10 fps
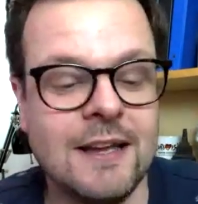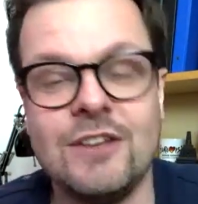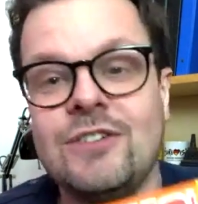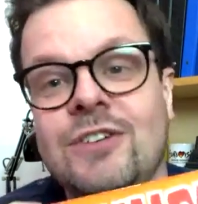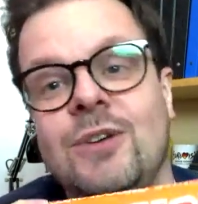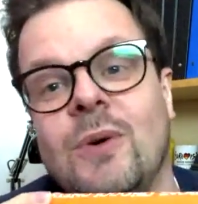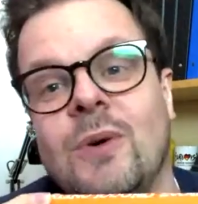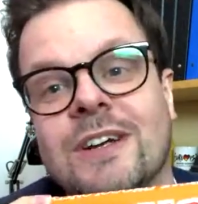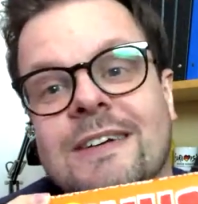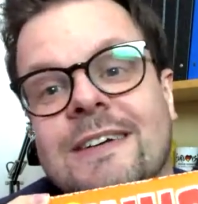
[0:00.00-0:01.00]
and you
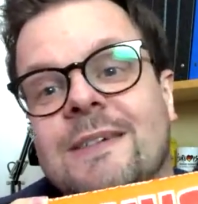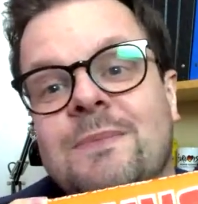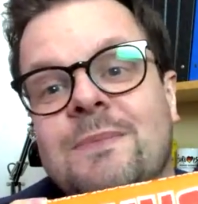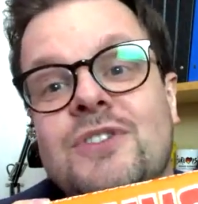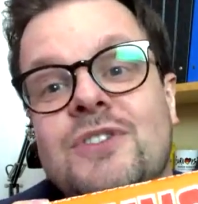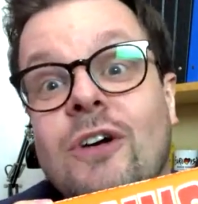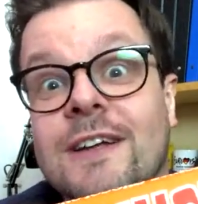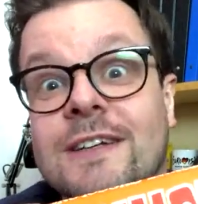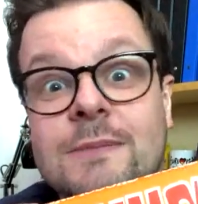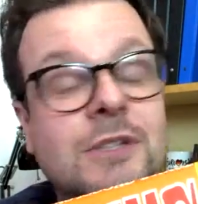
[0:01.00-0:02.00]
want to
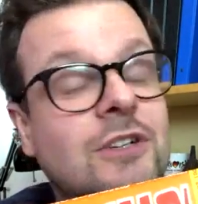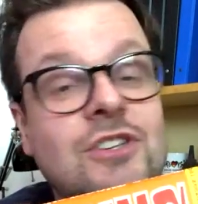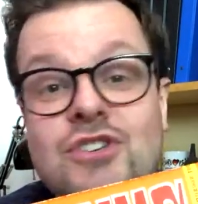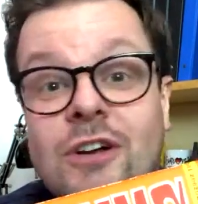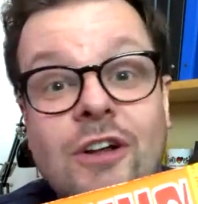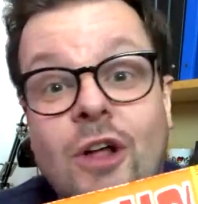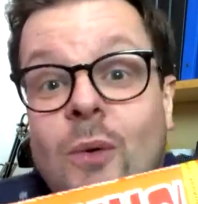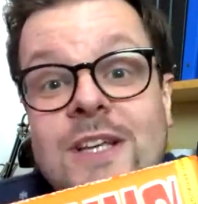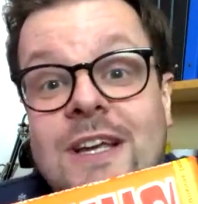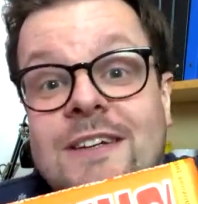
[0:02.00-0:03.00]
chocolate, because chocolate
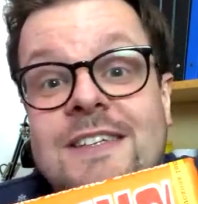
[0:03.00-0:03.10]
always